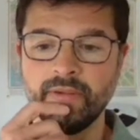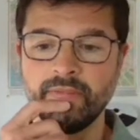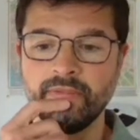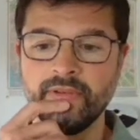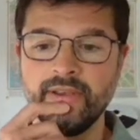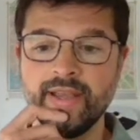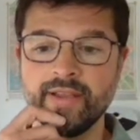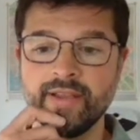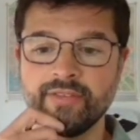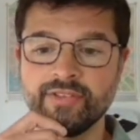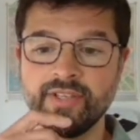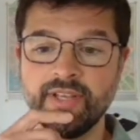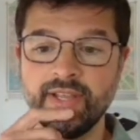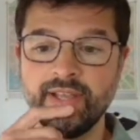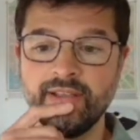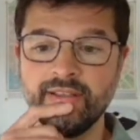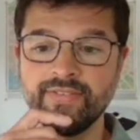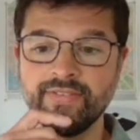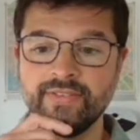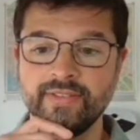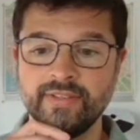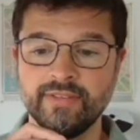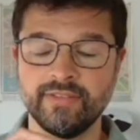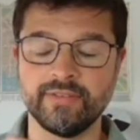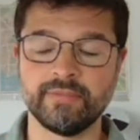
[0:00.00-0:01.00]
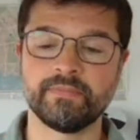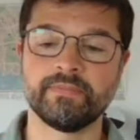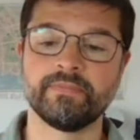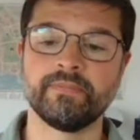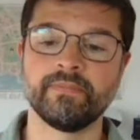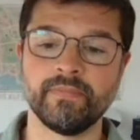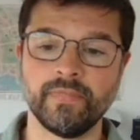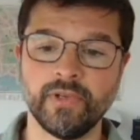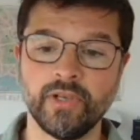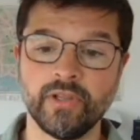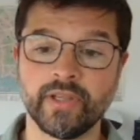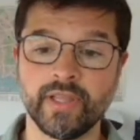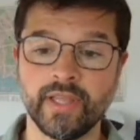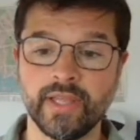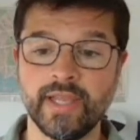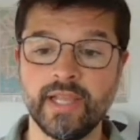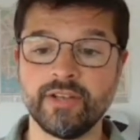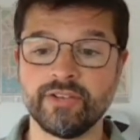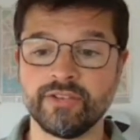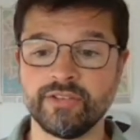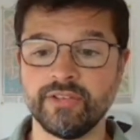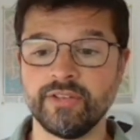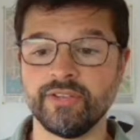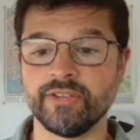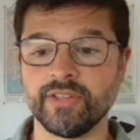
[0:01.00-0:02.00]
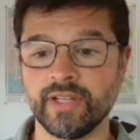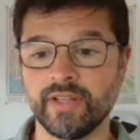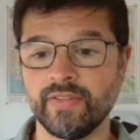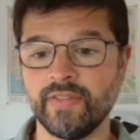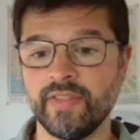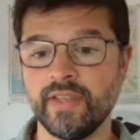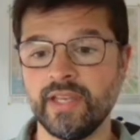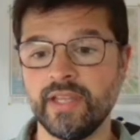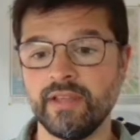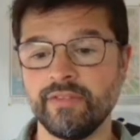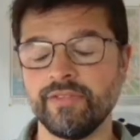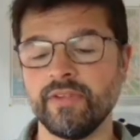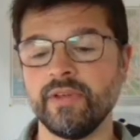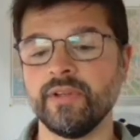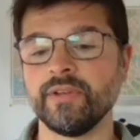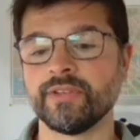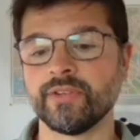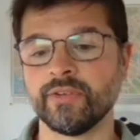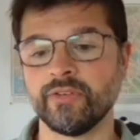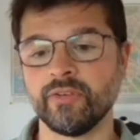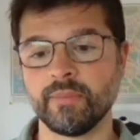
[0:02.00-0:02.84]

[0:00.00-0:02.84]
Next.js is looking at introducing in the near future,